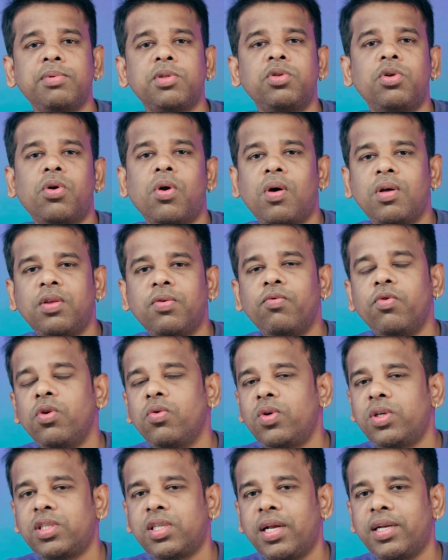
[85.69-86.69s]
draw the
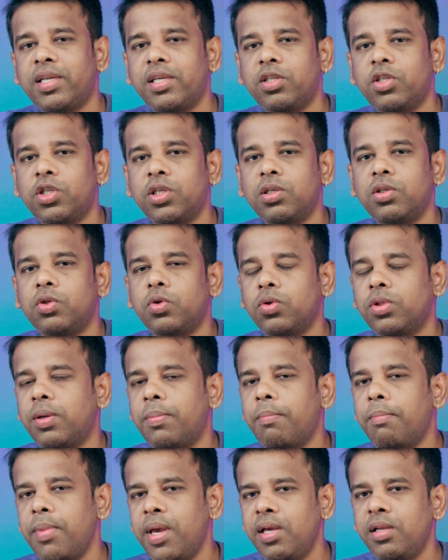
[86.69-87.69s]
viewer's attention to the
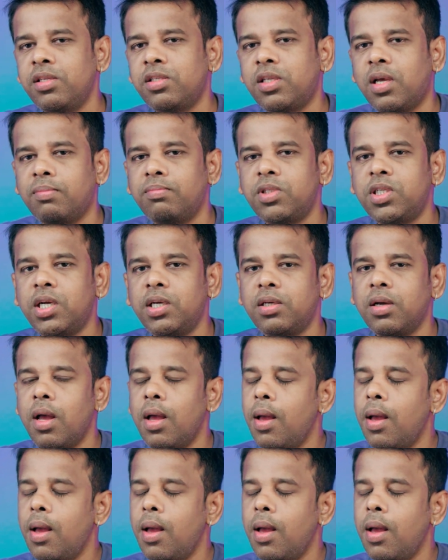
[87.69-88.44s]
main subject